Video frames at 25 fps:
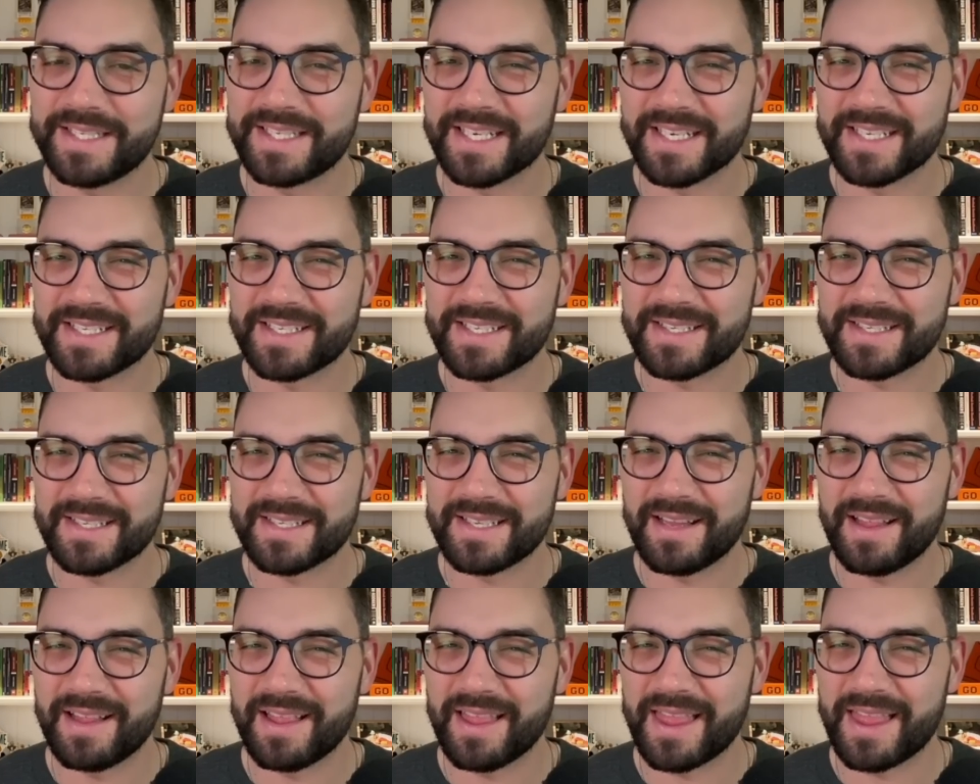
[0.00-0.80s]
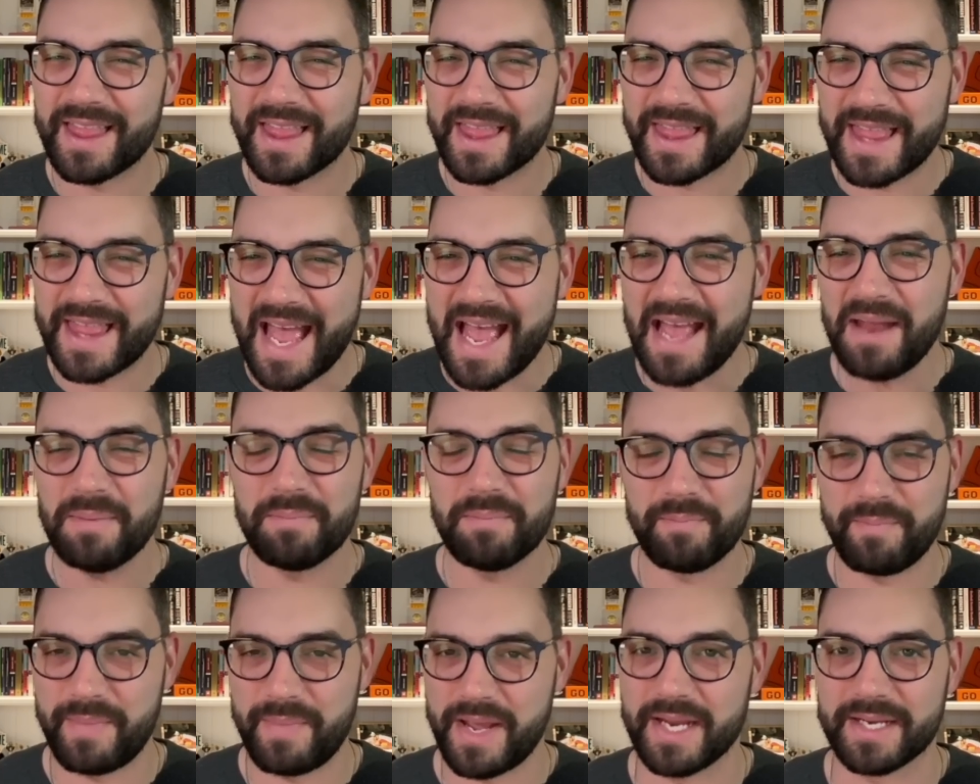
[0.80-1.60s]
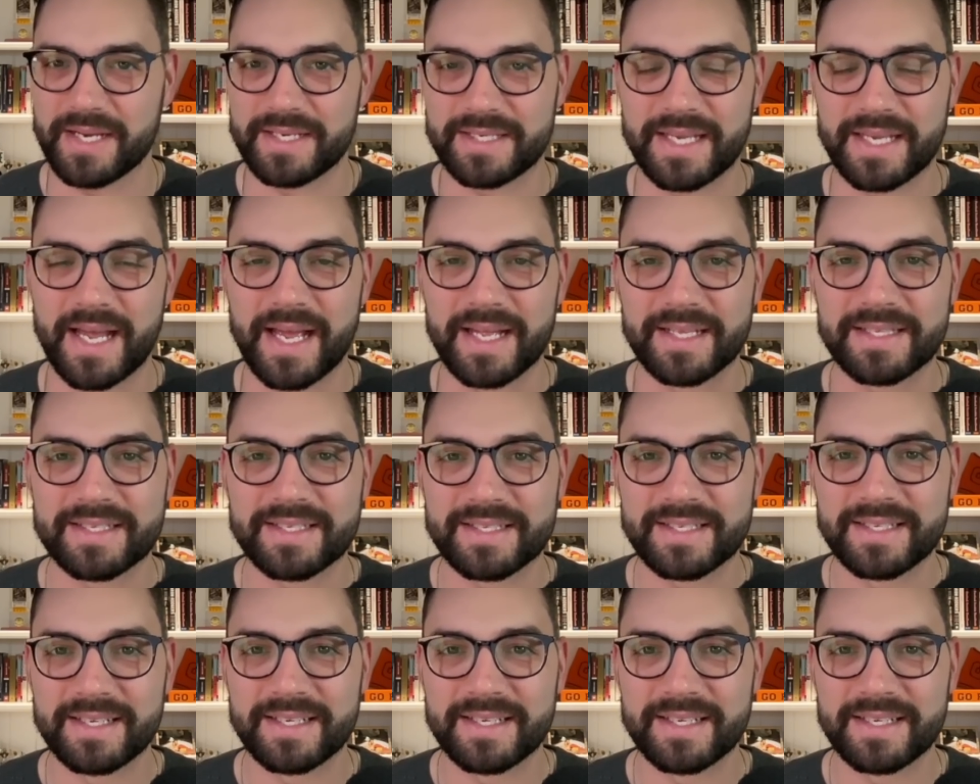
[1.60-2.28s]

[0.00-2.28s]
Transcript: Does that make sense?